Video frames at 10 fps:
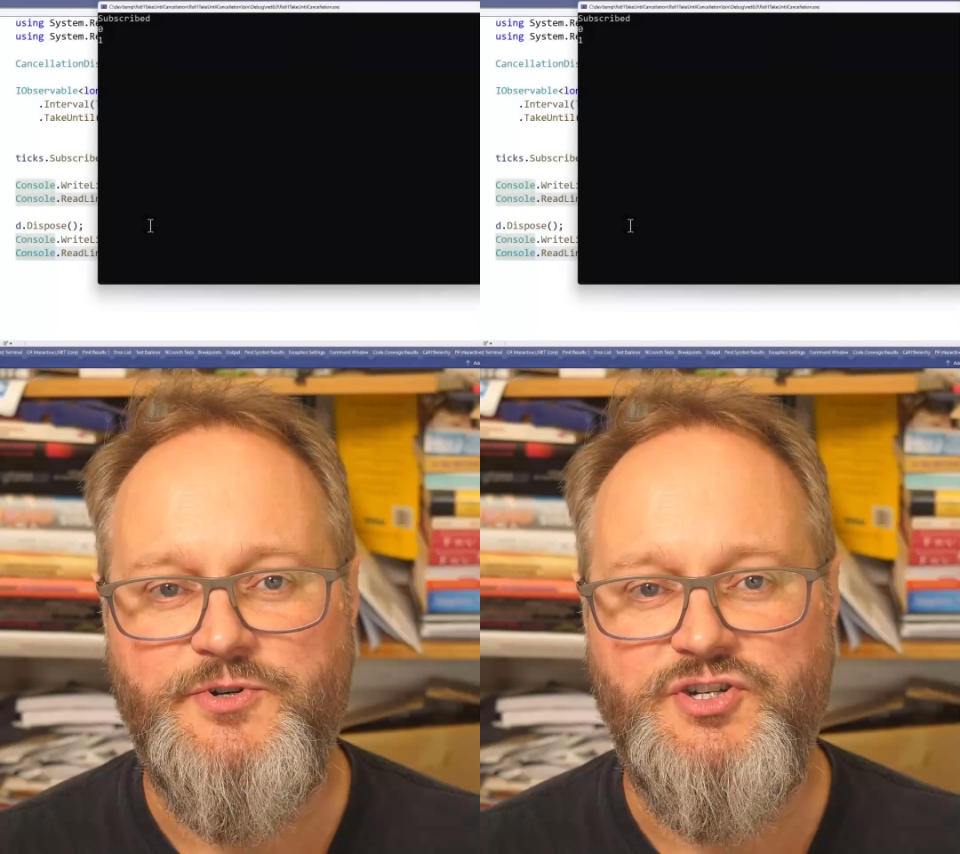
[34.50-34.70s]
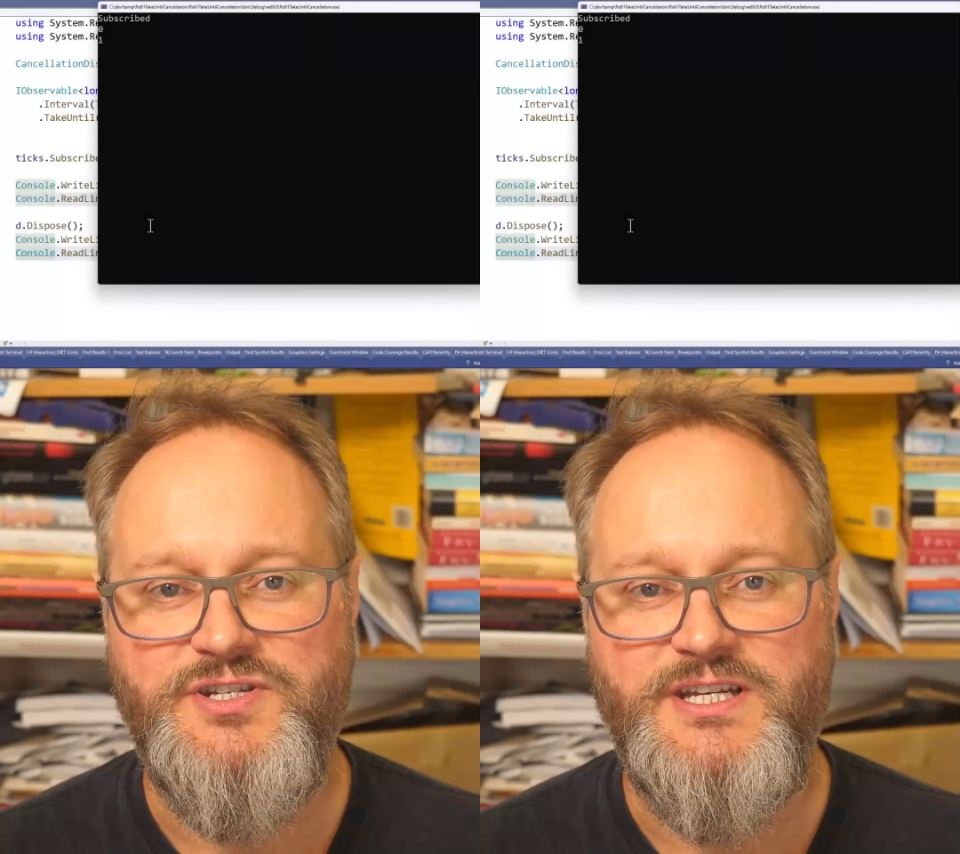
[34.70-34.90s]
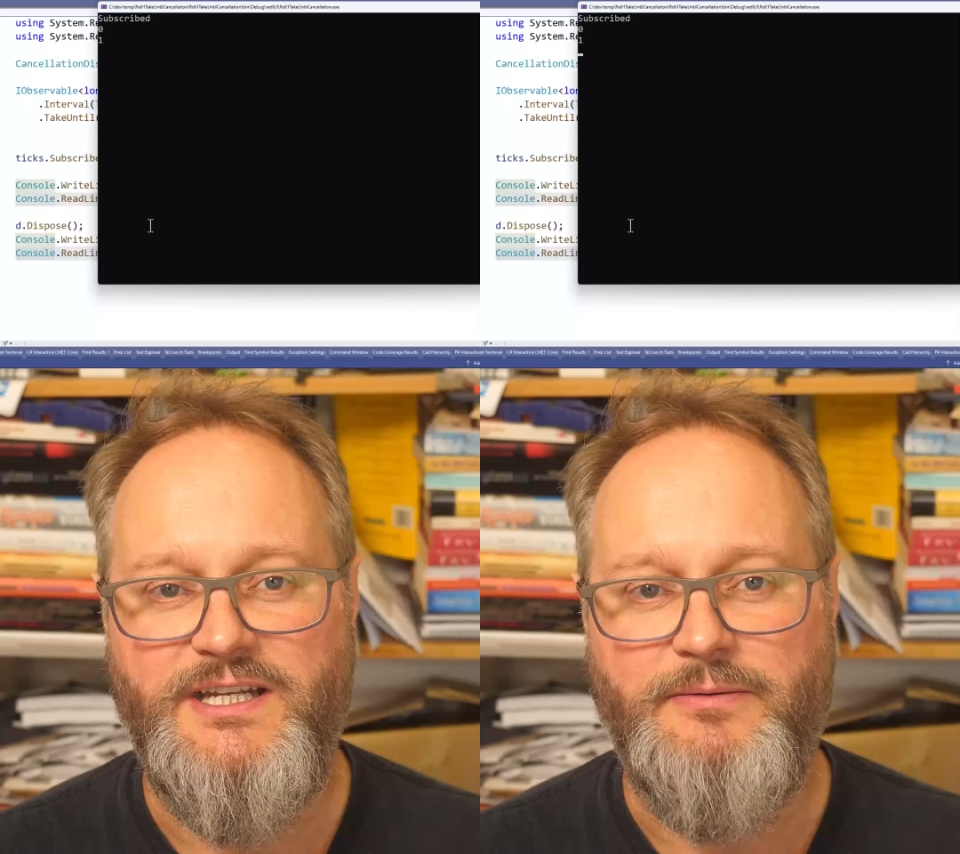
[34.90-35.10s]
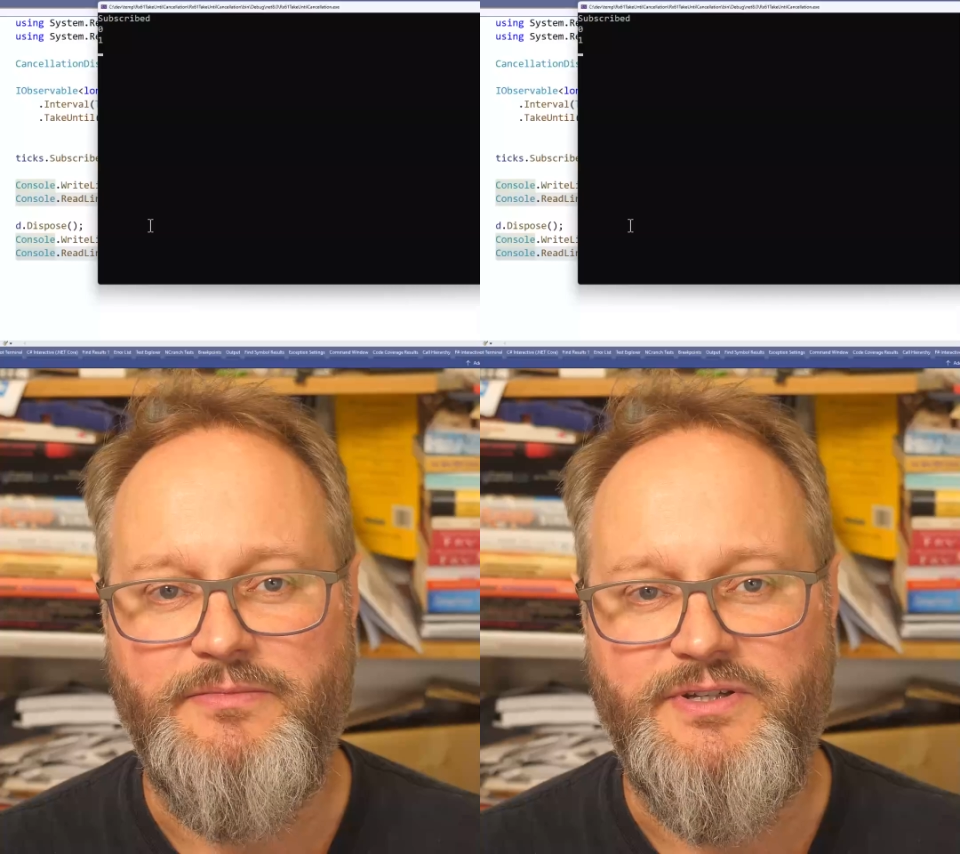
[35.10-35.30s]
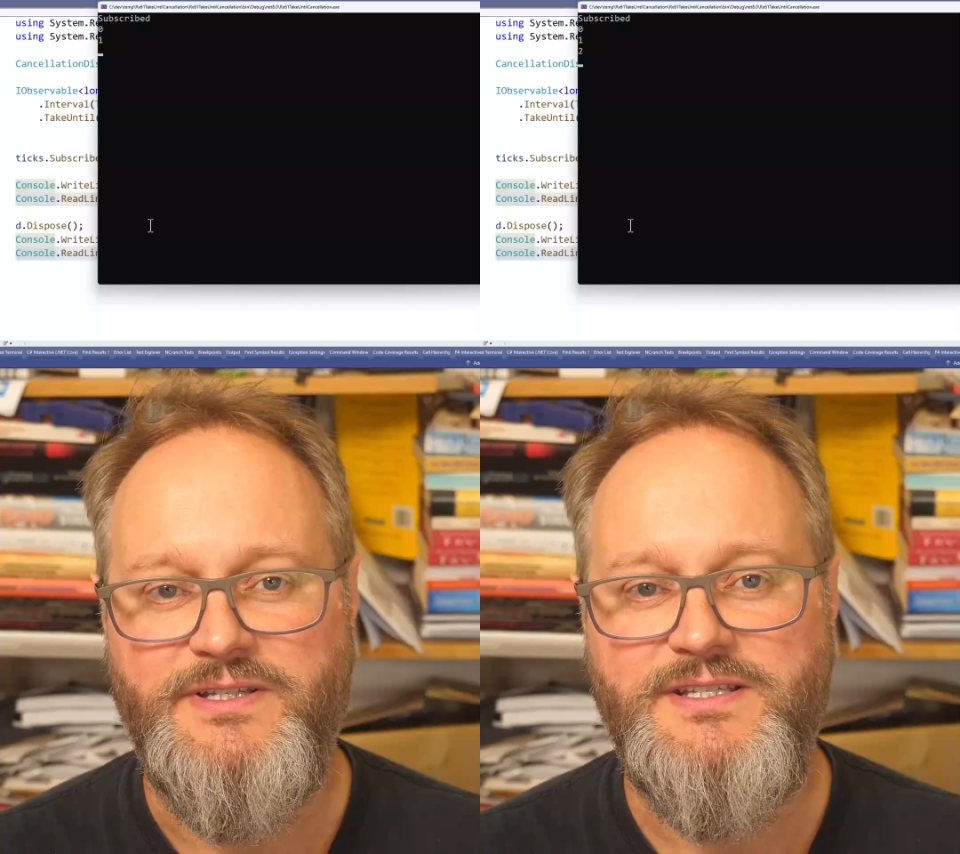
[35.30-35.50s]
producing
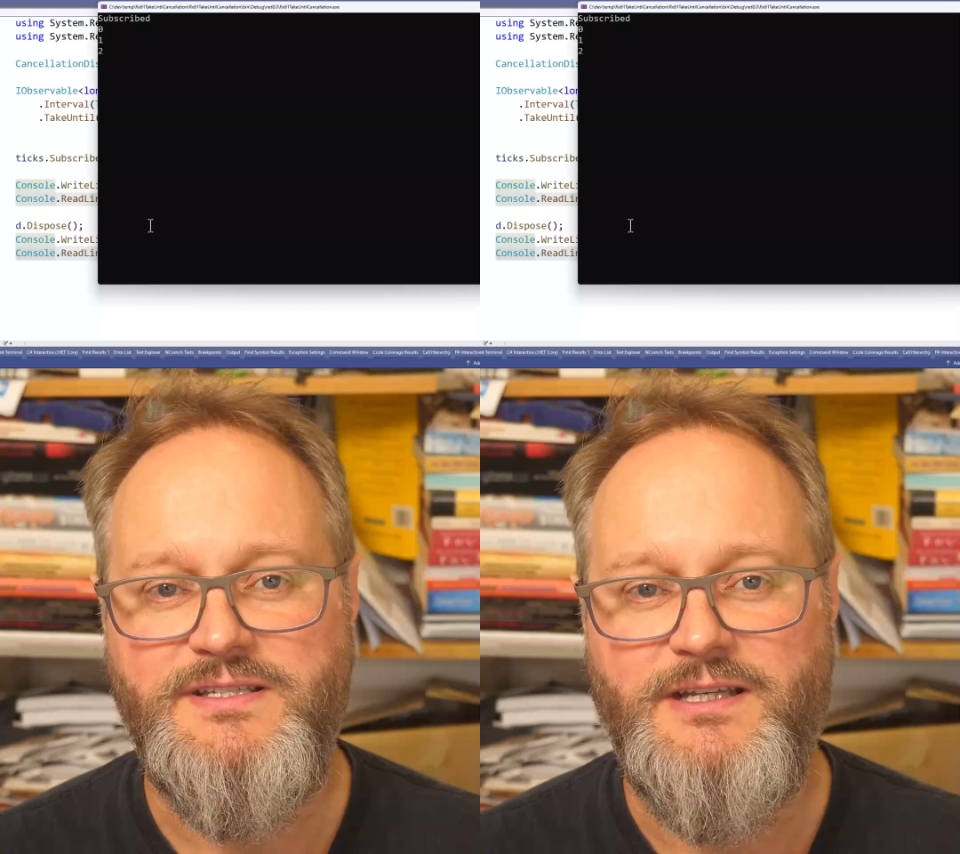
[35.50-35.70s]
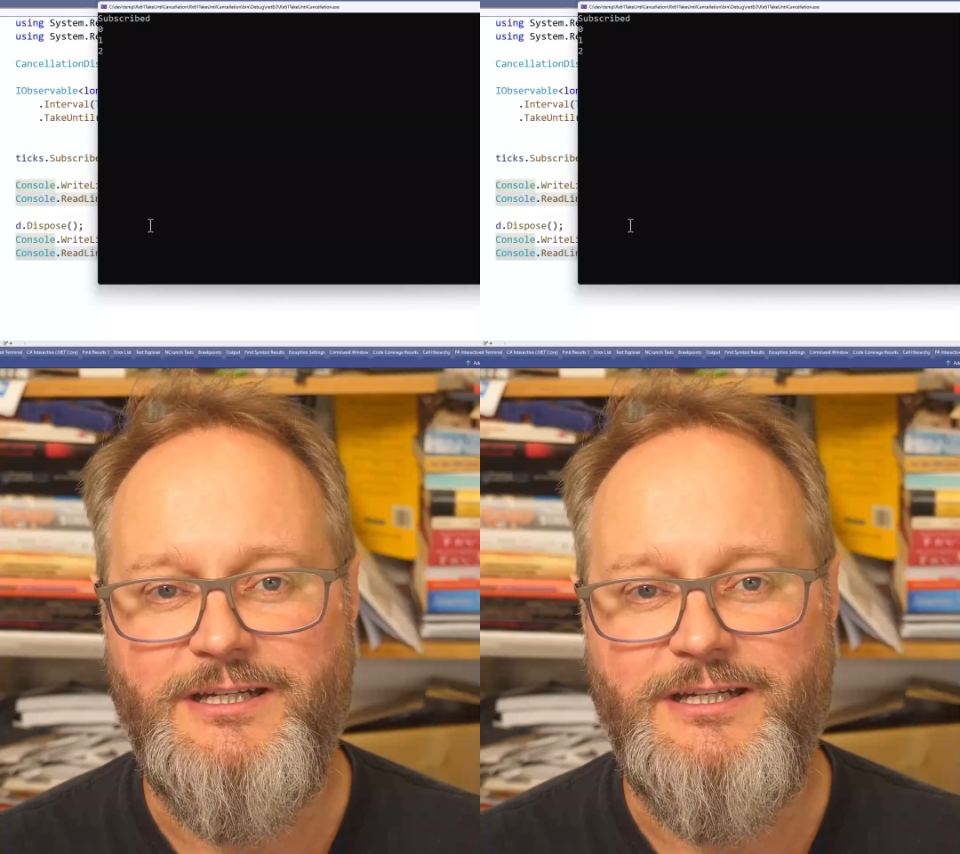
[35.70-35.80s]
numbers